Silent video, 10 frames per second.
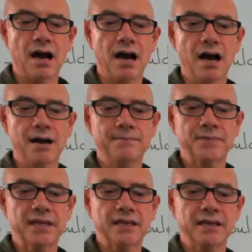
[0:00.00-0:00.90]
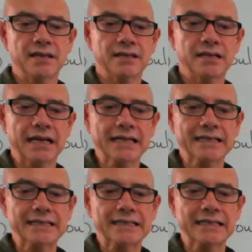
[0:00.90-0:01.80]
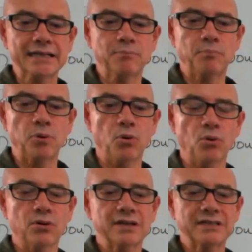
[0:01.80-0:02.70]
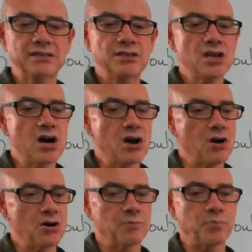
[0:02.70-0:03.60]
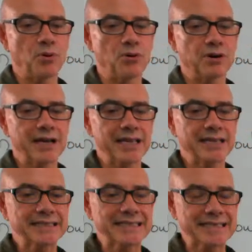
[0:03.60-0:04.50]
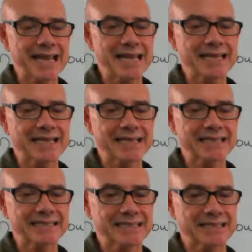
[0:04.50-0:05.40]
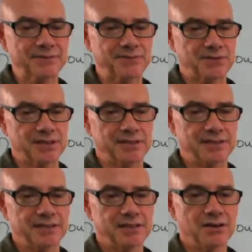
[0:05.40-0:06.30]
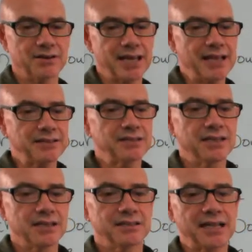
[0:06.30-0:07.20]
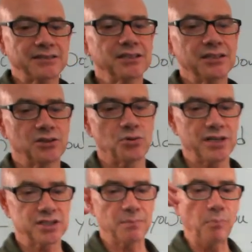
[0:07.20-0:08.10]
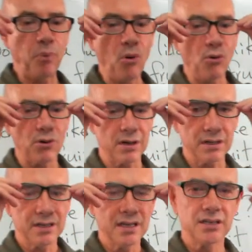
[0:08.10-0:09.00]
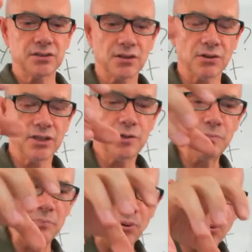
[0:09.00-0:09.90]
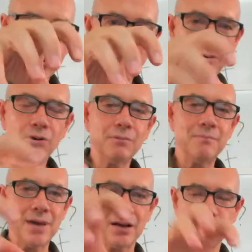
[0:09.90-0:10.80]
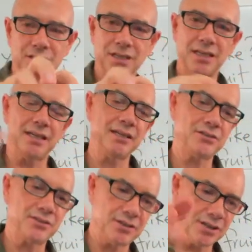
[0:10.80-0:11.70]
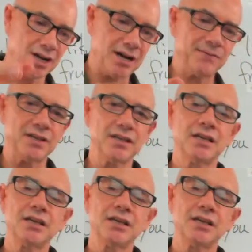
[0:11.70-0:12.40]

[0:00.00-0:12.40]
Um, pour, no, pour and take is different. Okay, that's that's a good question. Pour, so you pour milk into your coffee.